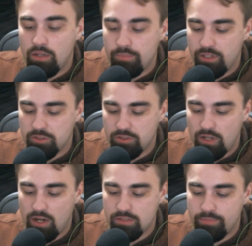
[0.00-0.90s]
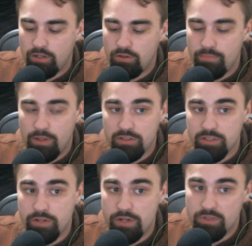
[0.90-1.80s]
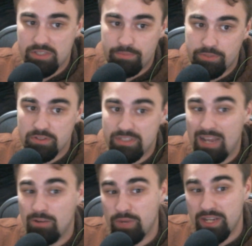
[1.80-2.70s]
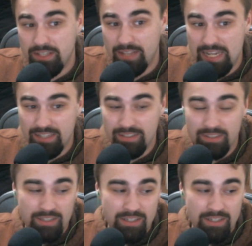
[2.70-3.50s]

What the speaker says: He also talks about melatonin receptors down regulating,